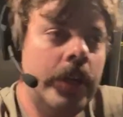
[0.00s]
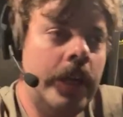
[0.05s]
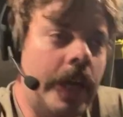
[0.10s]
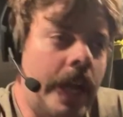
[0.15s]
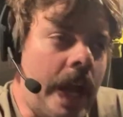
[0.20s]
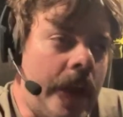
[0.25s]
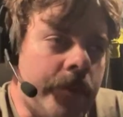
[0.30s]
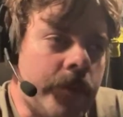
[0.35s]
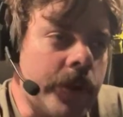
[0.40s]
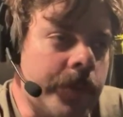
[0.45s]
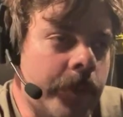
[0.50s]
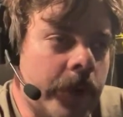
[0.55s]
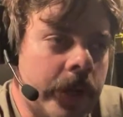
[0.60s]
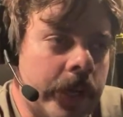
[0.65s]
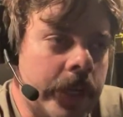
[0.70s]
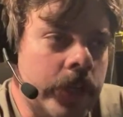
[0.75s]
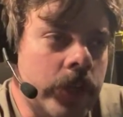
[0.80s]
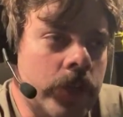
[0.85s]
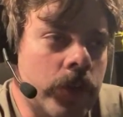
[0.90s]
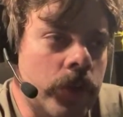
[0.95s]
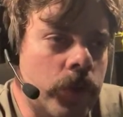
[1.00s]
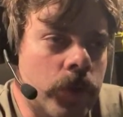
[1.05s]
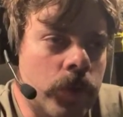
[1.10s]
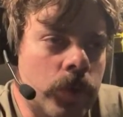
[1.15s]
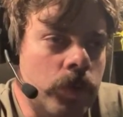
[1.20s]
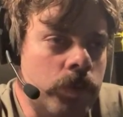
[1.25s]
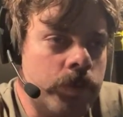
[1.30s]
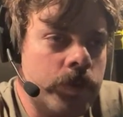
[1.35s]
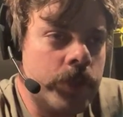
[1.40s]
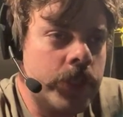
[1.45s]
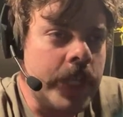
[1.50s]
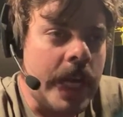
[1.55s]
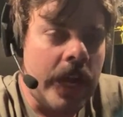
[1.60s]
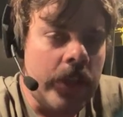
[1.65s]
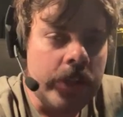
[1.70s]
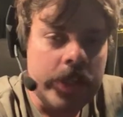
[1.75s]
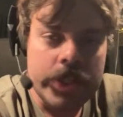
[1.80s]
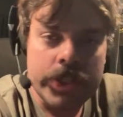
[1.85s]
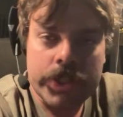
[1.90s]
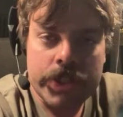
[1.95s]
everybody who
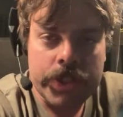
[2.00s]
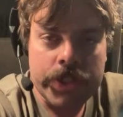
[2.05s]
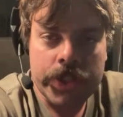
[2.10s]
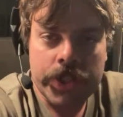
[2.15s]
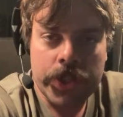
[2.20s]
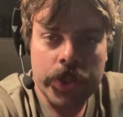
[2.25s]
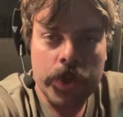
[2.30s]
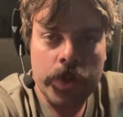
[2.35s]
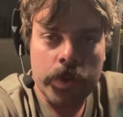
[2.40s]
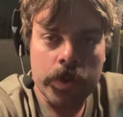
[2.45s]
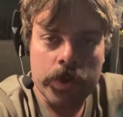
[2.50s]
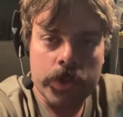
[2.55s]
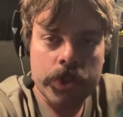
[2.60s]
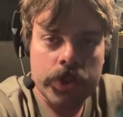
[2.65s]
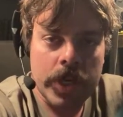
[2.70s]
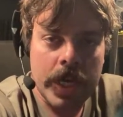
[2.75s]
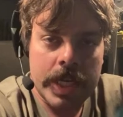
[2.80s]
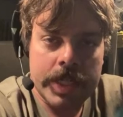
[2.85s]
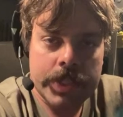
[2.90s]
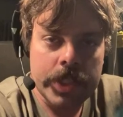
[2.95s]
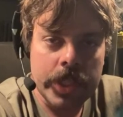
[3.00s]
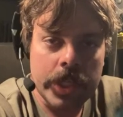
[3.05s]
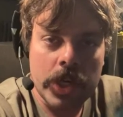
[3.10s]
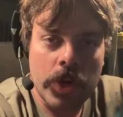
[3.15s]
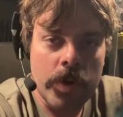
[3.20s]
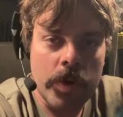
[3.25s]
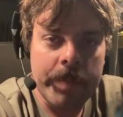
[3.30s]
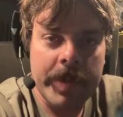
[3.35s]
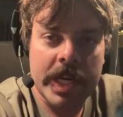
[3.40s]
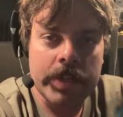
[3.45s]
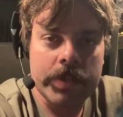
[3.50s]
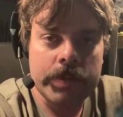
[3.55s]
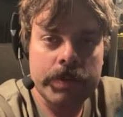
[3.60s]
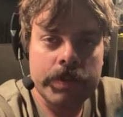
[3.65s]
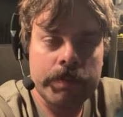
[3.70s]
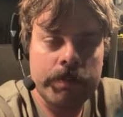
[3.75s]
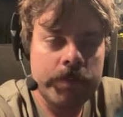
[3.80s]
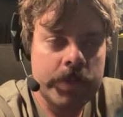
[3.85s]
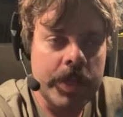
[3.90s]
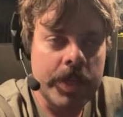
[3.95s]
challenges you or tries to go about
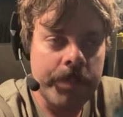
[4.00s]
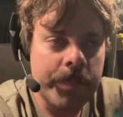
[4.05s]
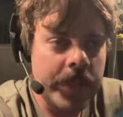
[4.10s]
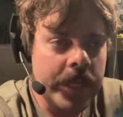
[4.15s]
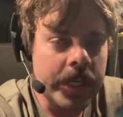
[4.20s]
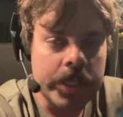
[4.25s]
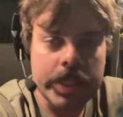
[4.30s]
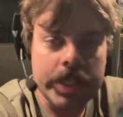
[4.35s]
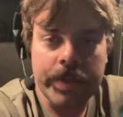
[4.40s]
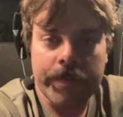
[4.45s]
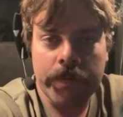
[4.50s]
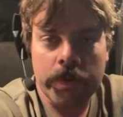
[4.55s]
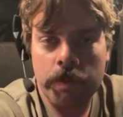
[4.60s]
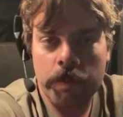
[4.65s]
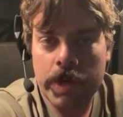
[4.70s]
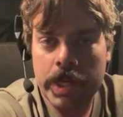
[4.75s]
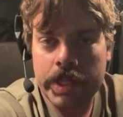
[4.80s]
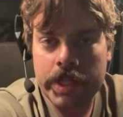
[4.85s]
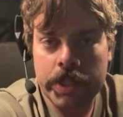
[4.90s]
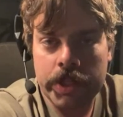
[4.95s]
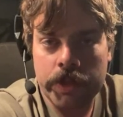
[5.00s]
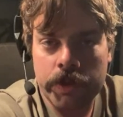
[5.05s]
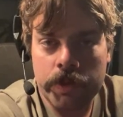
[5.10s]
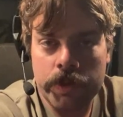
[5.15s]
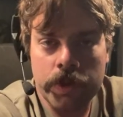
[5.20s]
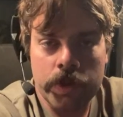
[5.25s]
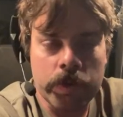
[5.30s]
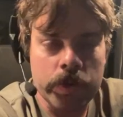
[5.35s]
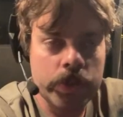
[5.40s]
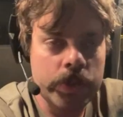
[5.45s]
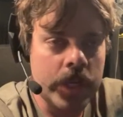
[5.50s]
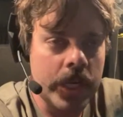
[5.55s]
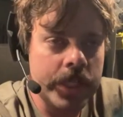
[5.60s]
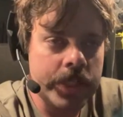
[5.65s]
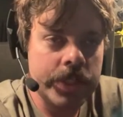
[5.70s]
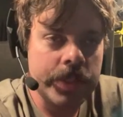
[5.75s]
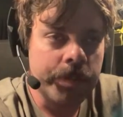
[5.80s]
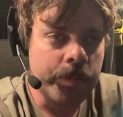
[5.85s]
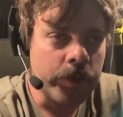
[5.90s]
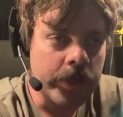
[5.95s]
something a different way than you do or tries
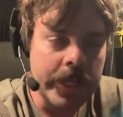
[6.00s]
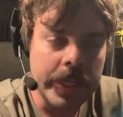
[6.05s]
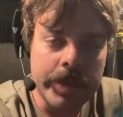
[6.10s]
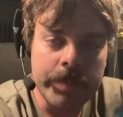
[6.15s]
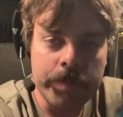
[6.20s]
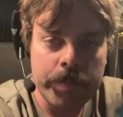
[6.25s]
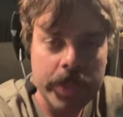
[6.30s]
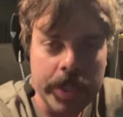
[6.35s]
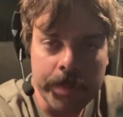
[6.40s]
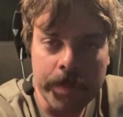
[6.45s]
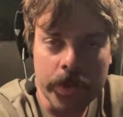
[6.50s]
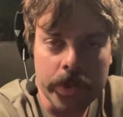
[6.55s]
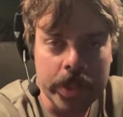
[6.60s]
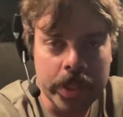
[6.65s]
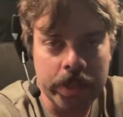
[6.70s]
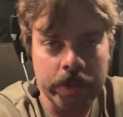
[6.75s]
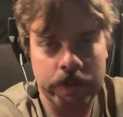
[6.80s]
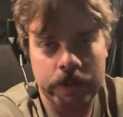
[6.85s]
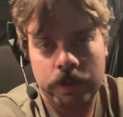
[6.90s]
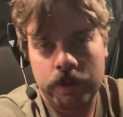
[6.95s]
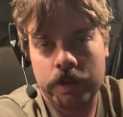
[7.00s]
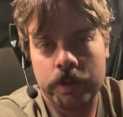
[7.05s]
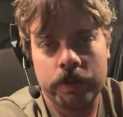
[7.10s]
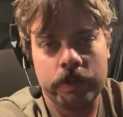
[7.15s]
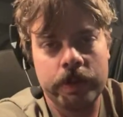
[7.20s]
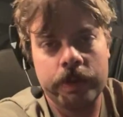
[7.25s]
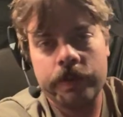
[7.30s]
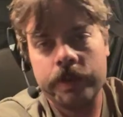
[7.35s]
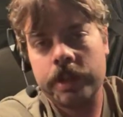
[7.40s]
to bring in people that you don't agree with